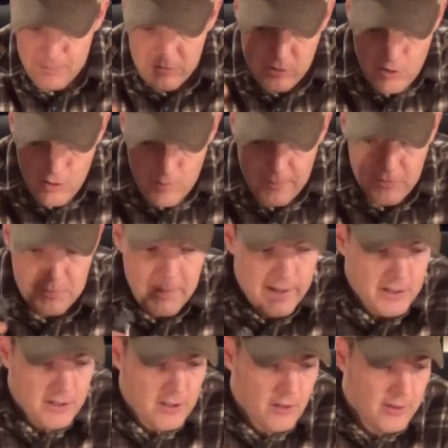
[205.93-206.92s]
So,
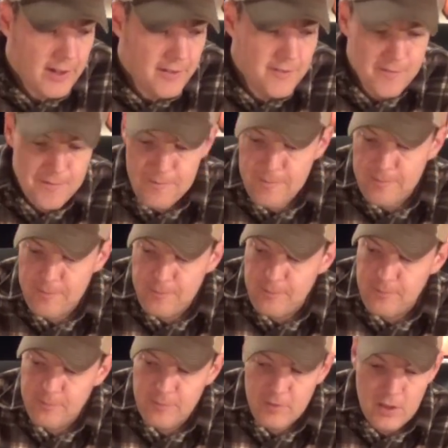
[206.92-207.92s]
Spyderco Knife.
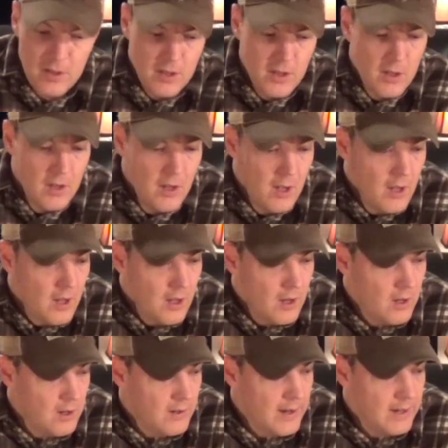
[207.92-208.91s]

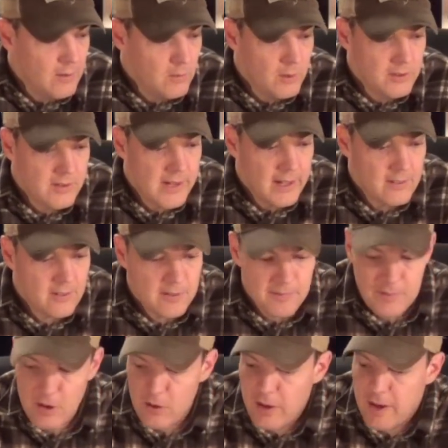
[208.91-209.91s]
Alright, what's next?
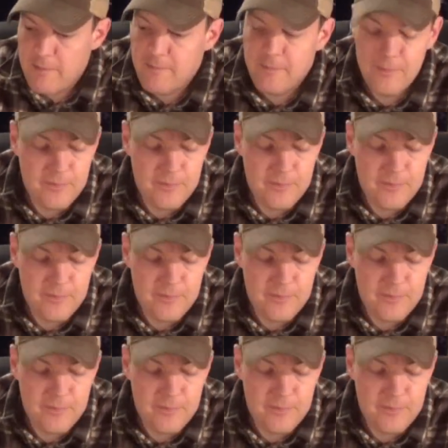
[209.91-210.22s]
Okay.